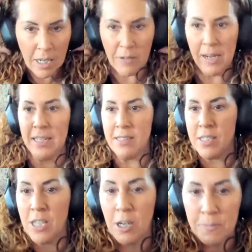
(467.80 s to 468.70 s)
All right.
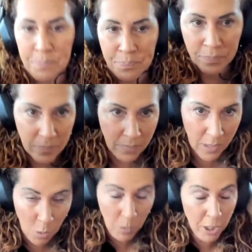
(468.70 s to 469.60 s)
So
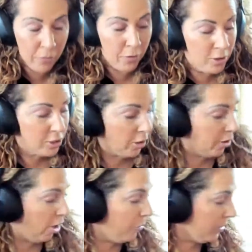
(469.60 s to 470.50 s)
when you first start
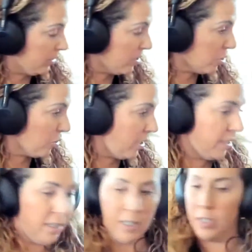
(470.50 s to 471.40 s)
off with this
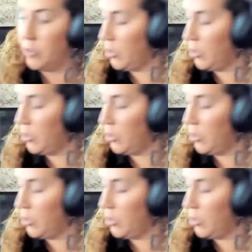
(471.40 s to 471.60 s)
trick, you'll